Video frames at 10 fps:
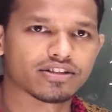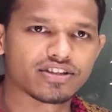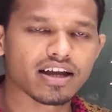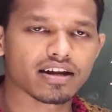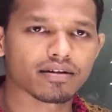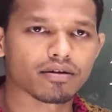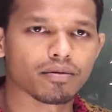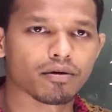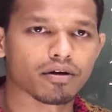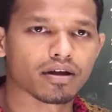there.
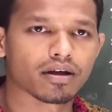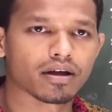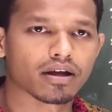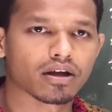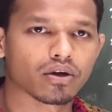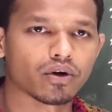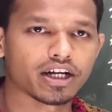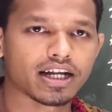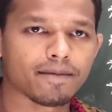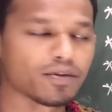Got
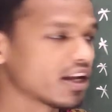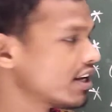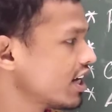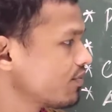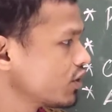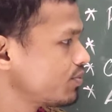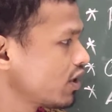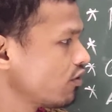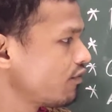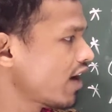it now? In
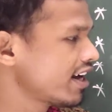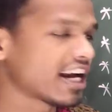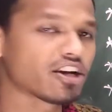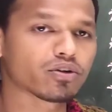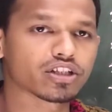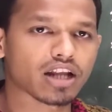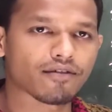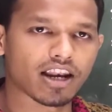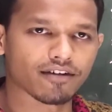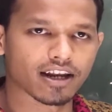atmosphere, you will find nitrogen
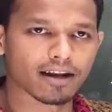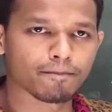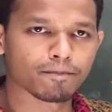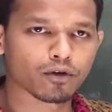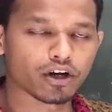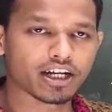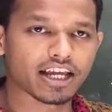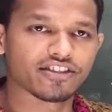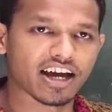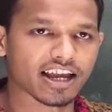available. Got it now?
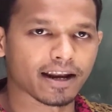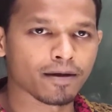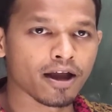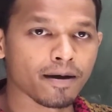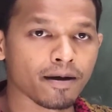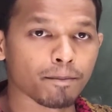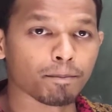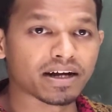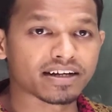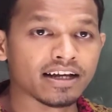In the air.
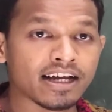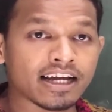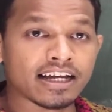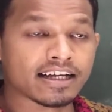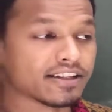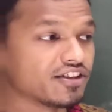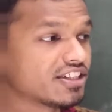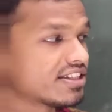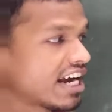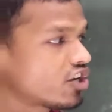But
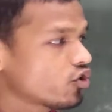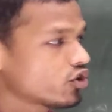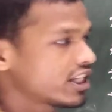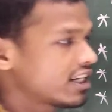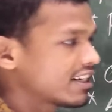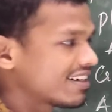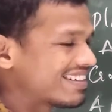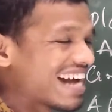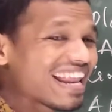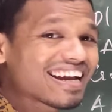this nitrogen
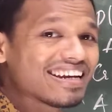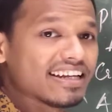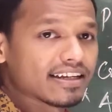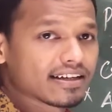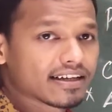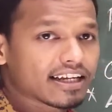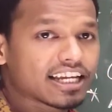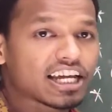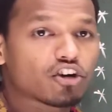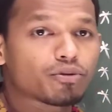directly
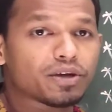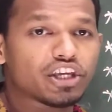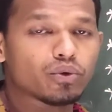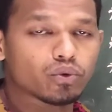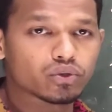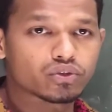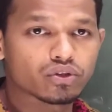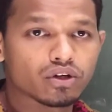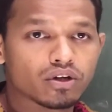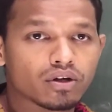cannot be used
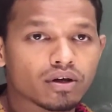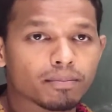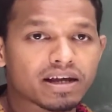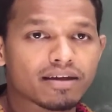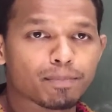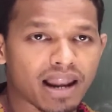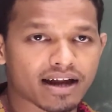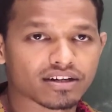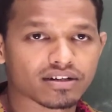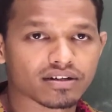by the
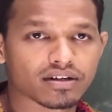plant.